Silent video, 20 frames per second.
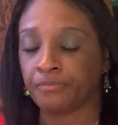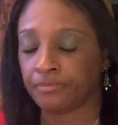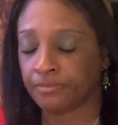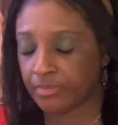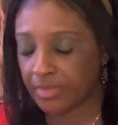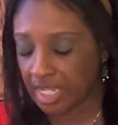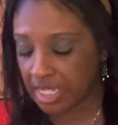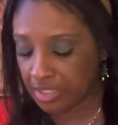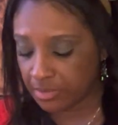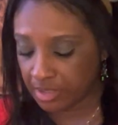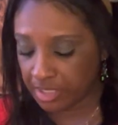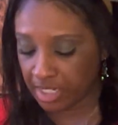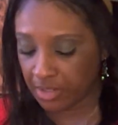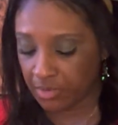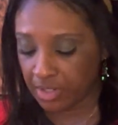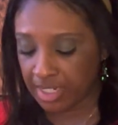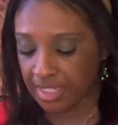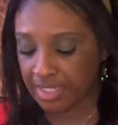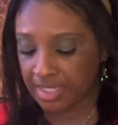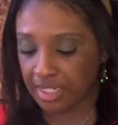That's what they
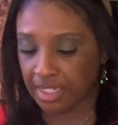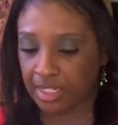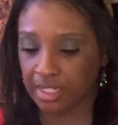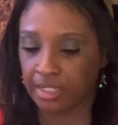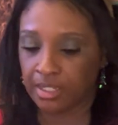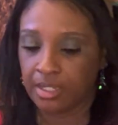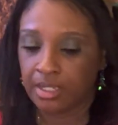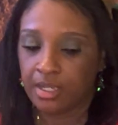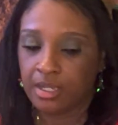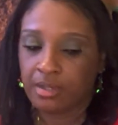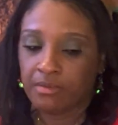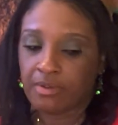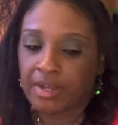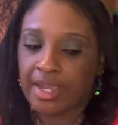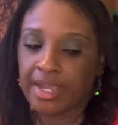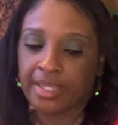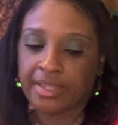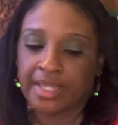want to see, right?